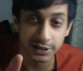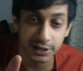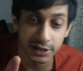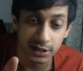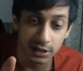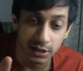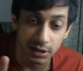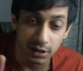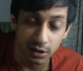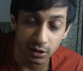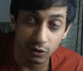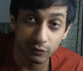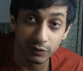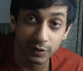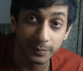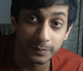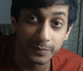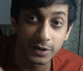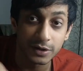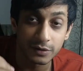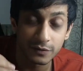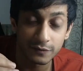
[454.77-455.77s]
over a period of
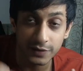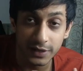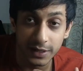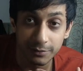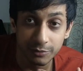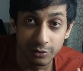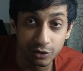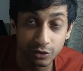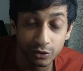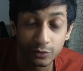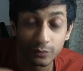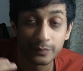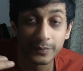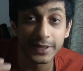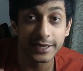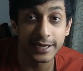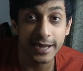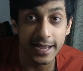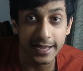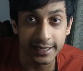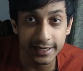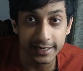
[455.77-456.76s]
time YouTube may rank it